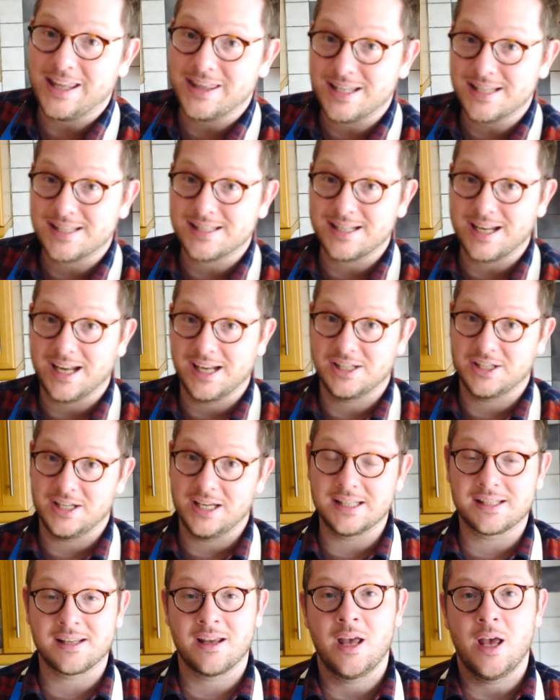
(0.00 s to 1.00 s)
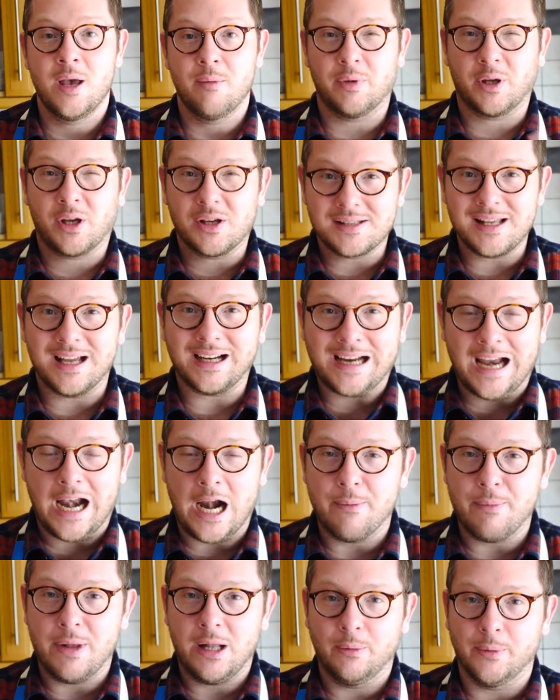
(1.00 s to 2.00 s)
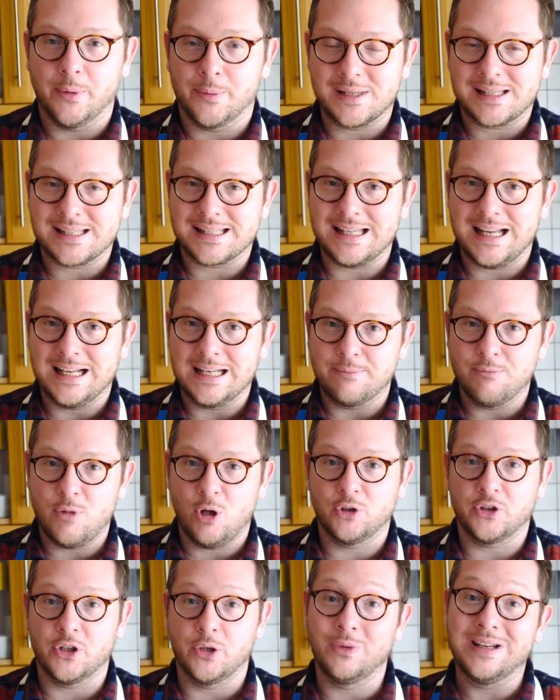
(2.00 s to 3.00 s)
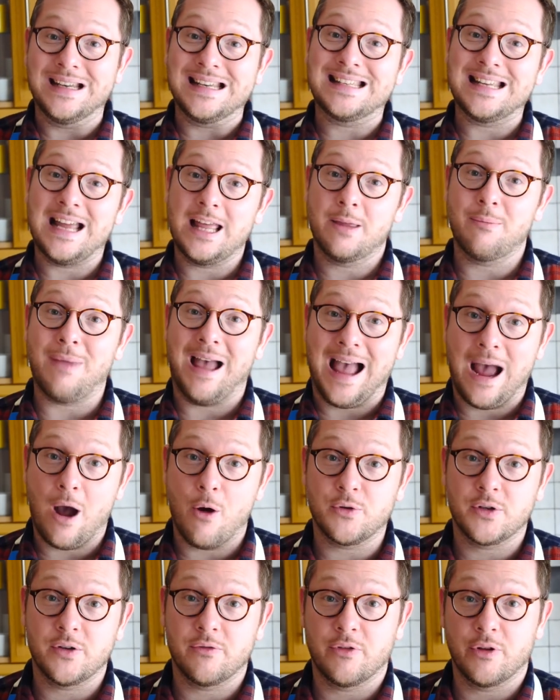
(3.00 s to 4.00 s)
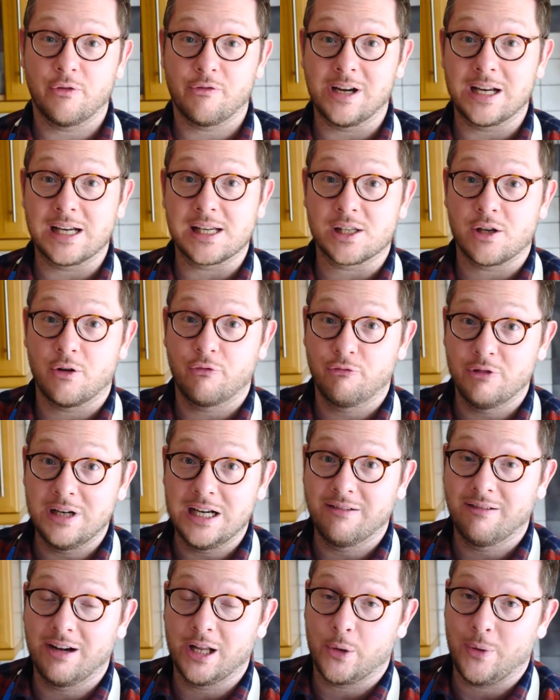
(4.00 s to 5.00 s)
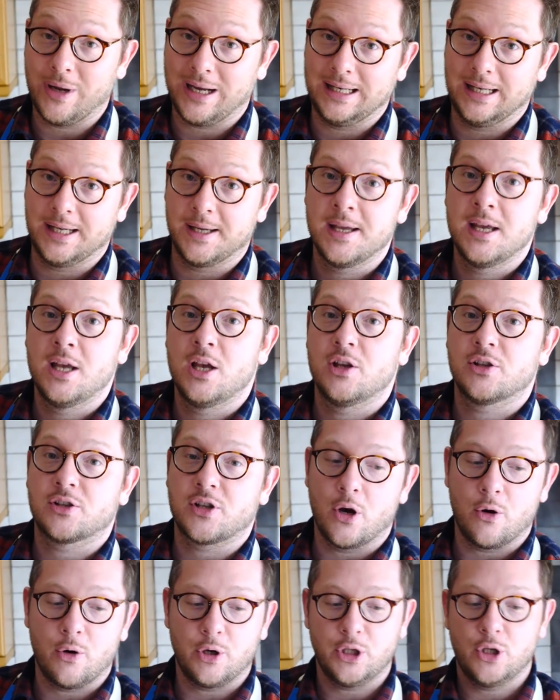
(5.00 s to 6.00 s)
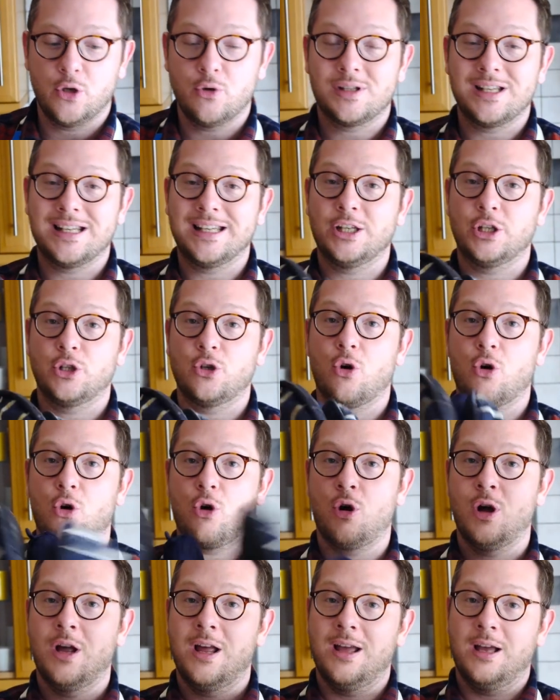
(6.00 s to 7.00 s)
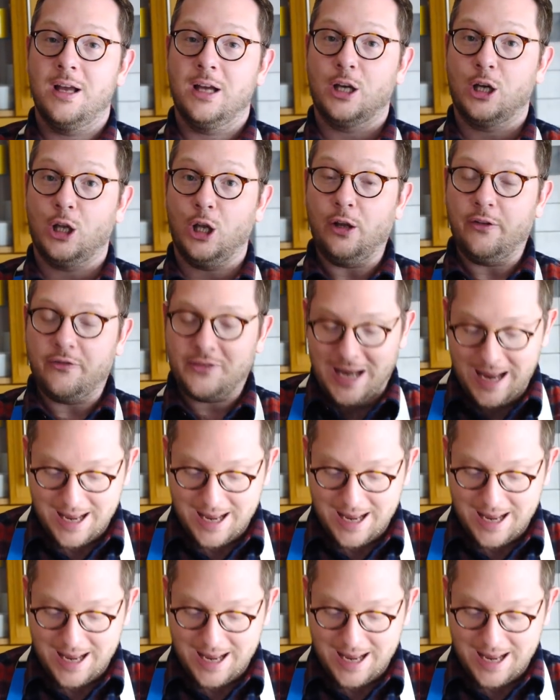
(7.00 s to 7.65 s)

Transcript: at this stage is, because that caramel will be slightly molten, we need to take them out of the rings really, really quickly. So using your gloved